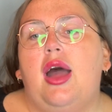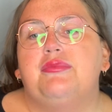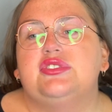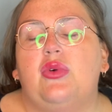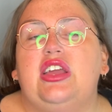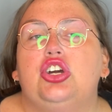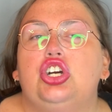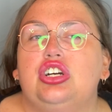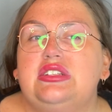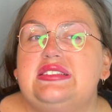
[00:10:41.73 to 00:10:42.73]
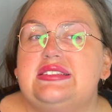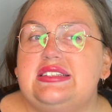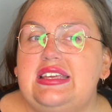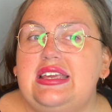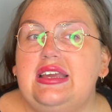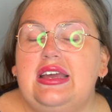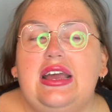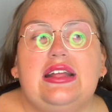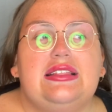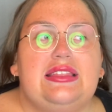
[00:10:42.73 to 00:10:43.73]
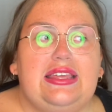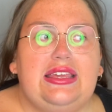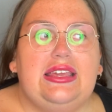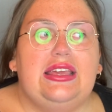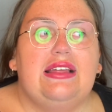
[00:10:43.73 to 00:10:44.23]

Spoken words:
So I could see the